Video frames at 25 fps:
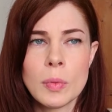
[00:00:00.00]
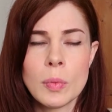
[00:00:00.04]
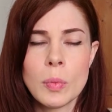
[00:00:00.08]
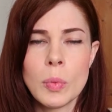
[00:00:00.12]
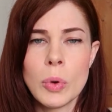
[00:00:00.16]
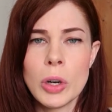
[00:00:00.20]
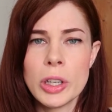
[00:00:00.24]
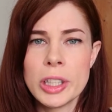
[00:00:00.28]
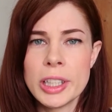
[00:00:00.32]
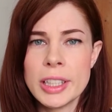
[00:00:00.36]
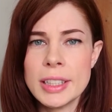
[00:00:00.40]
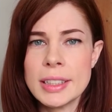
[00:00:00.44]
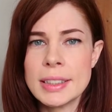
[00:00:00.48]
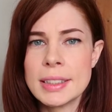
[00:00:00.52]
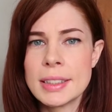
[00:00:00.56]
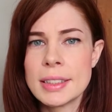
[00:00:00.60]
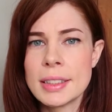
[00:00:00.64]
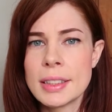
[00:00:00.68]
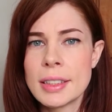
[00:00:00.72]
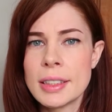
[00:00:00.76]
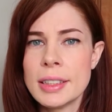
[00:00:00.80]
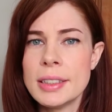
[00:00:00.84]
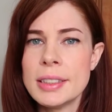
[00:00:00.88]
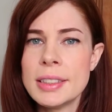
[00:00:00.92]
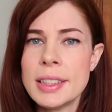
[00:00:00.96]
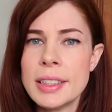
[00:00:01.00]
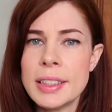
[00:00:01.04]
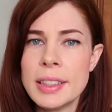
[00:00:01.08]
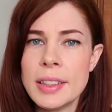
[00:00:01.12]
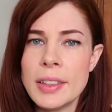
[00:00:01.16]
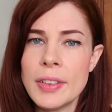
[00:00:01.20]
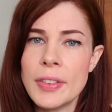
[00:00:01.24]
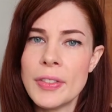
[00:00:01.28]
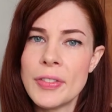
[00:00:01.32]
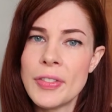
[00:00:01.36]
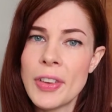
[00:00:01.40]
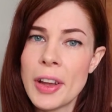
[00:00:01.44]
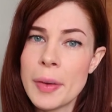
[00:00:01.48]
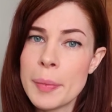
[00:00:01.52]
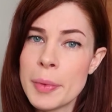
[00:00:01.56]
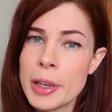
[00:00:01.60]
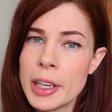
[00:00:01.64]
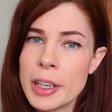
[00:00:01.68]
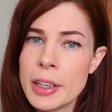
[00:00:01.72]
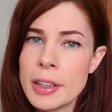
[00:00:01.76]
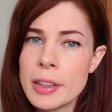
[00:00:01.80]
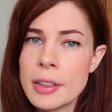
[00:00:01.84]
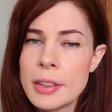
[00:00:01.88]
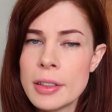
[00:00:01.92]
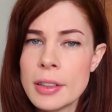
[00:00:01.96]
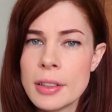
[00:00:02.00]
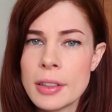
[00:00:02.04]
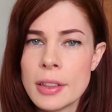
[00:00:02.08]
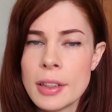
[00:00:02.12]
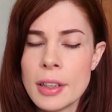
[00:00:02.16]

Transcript: what is considered feminine.